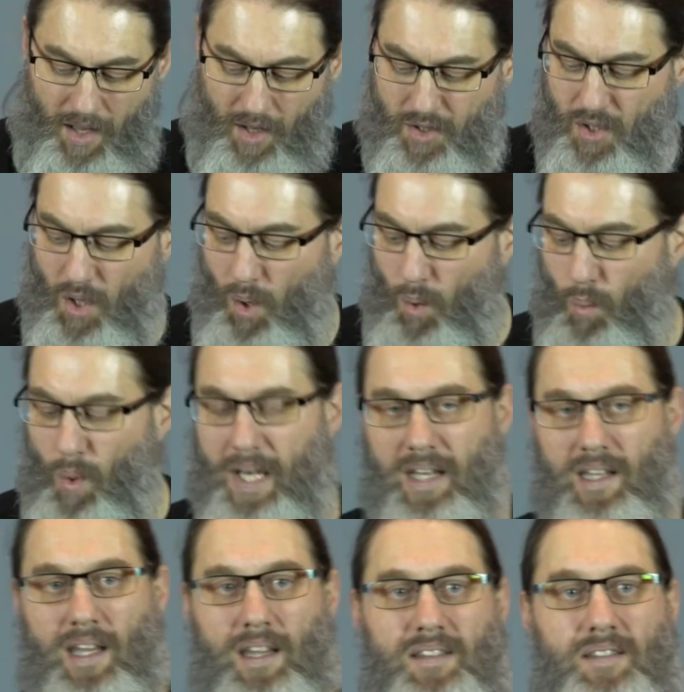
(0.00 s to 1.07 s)
So what
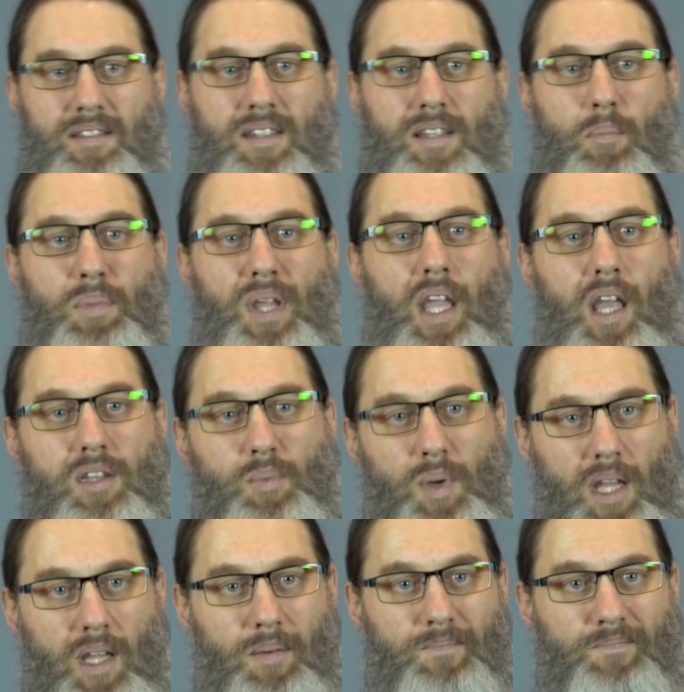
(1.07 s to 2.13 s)
it is a
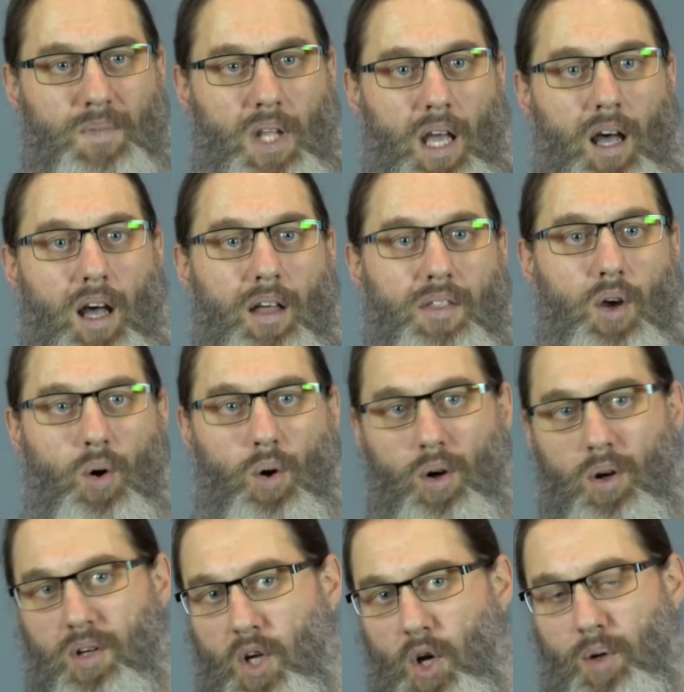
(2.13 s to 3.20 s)
PHP. The
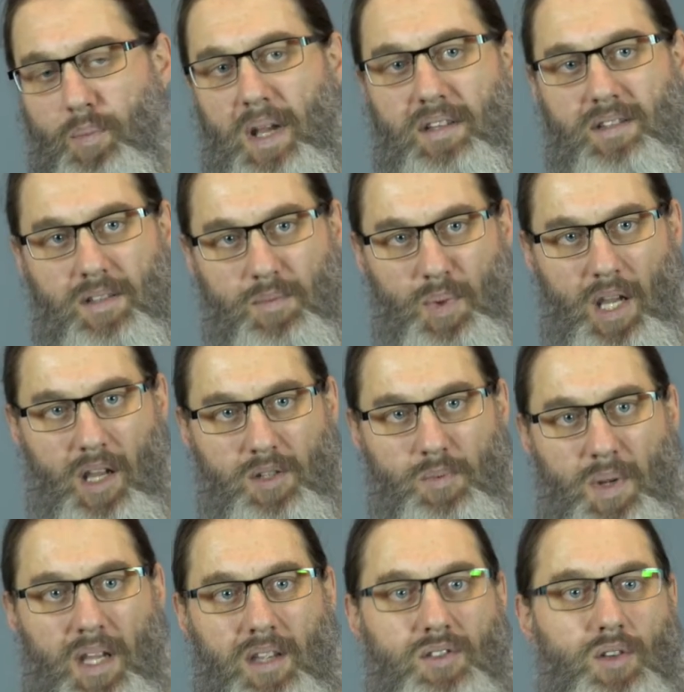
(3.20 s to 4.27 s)
whole code base is
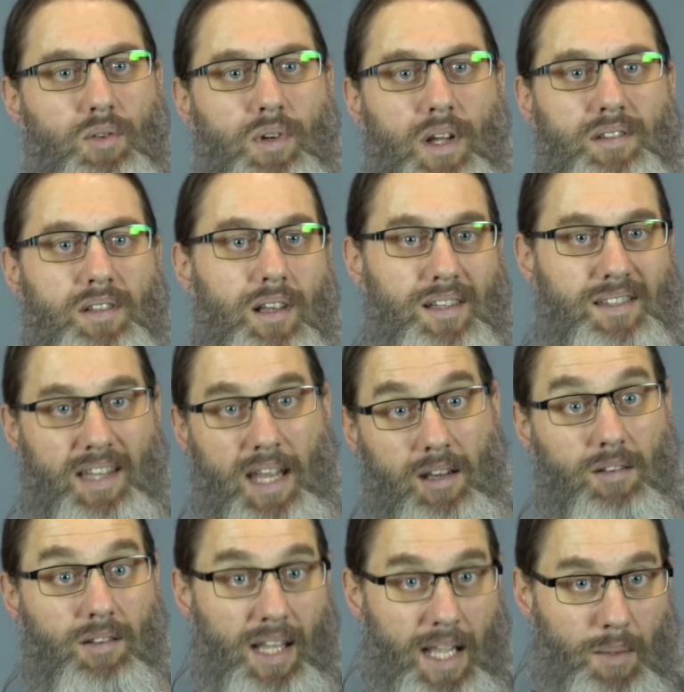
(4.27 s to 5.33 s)
PHP, so it runs on a
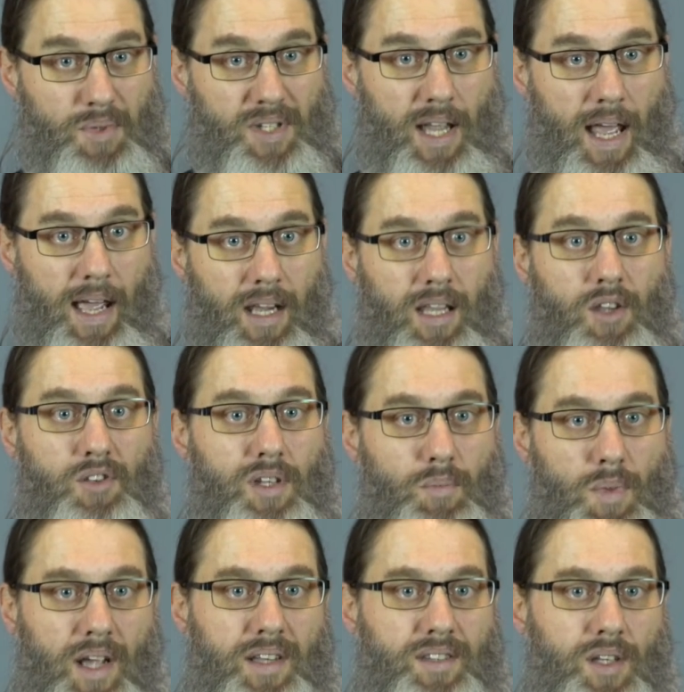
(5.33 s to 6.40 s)
standard LAMP stack
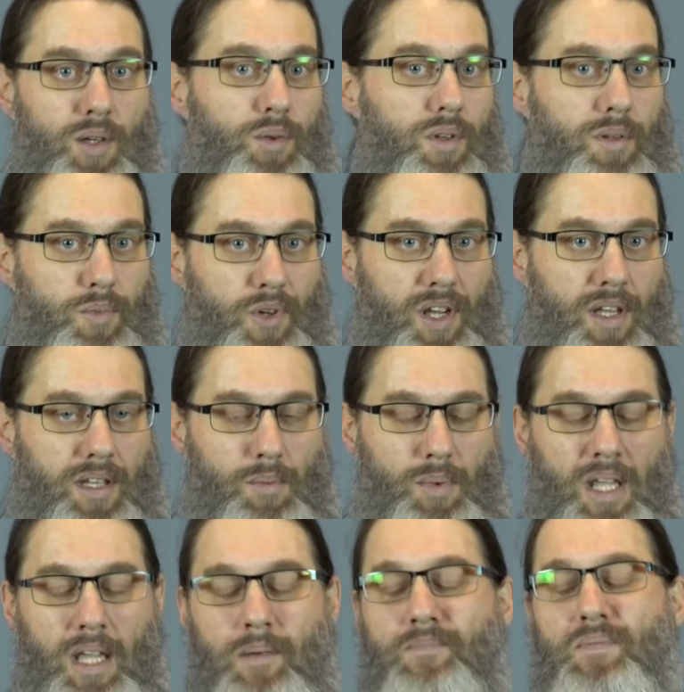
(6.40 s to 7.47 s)
using MySQL or
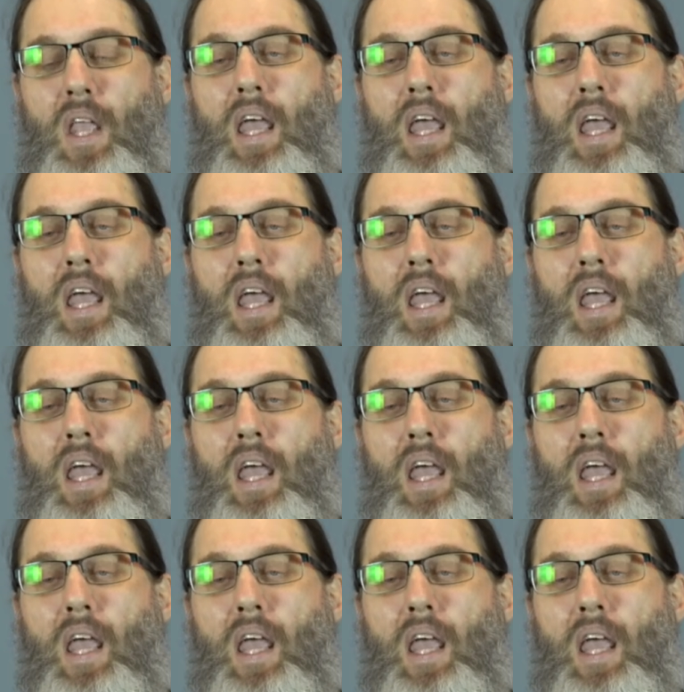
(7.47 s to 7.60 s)
MariaDB.